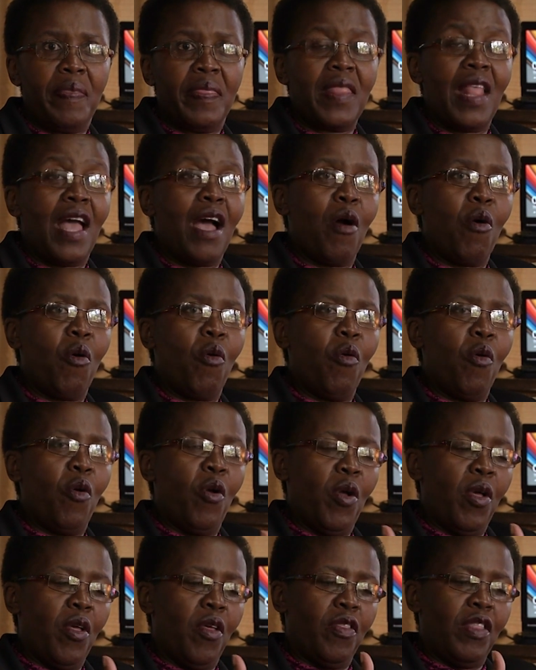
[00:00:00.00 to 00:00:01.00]
Now,
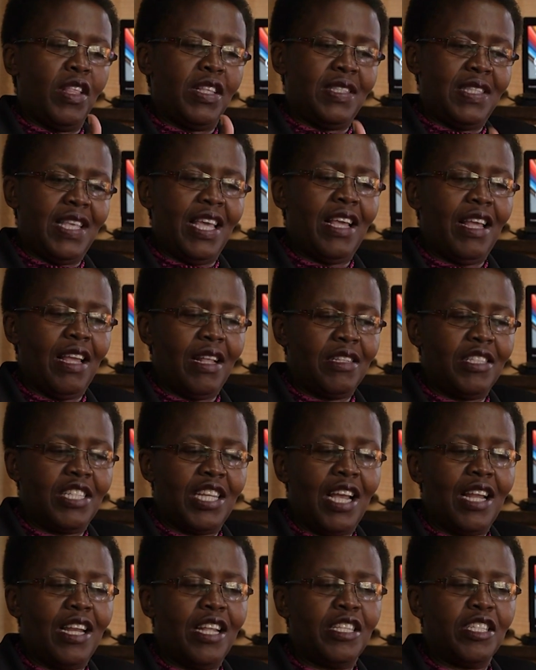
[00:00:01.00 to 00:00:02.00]
the second
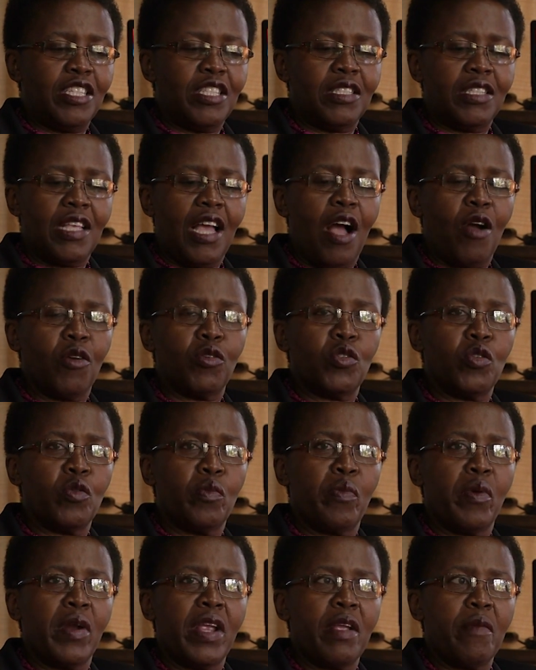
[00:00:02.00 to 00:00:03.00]
challenge is how to
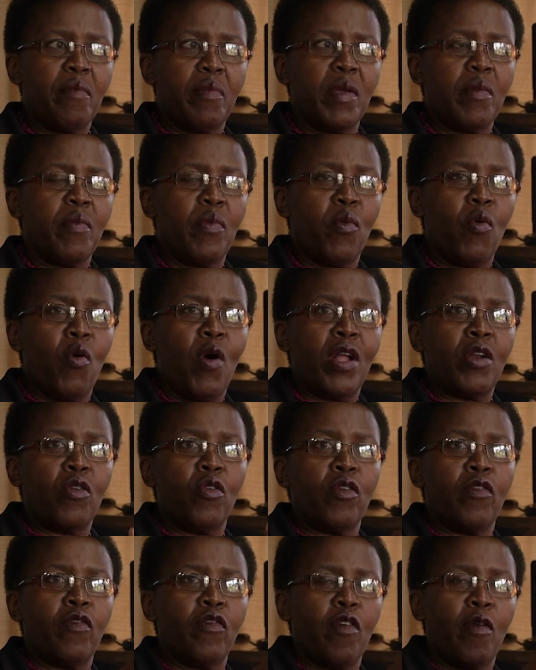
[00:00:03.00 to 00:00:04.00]
bring people who are
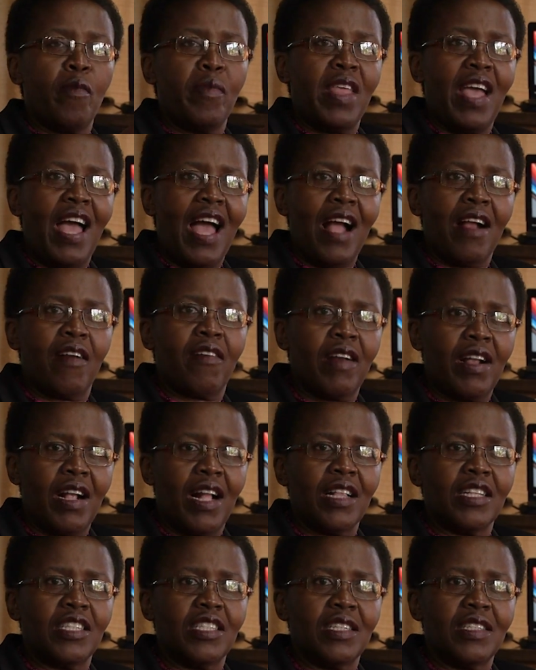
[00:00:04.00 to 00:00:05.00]
not from the
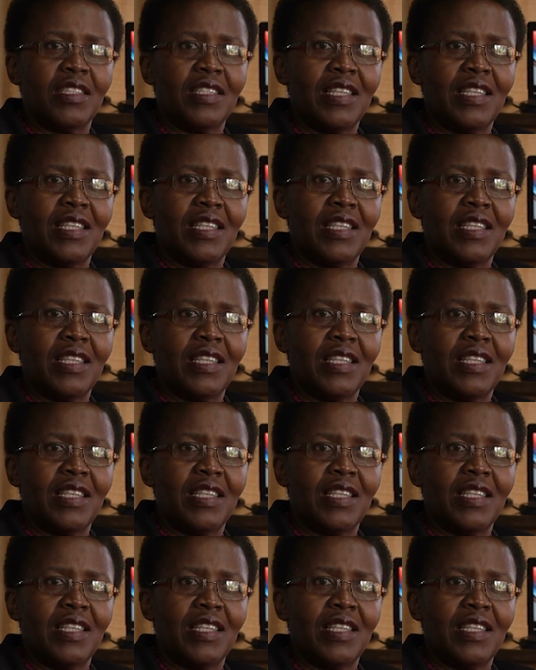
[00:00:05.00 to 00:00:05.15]
agriculture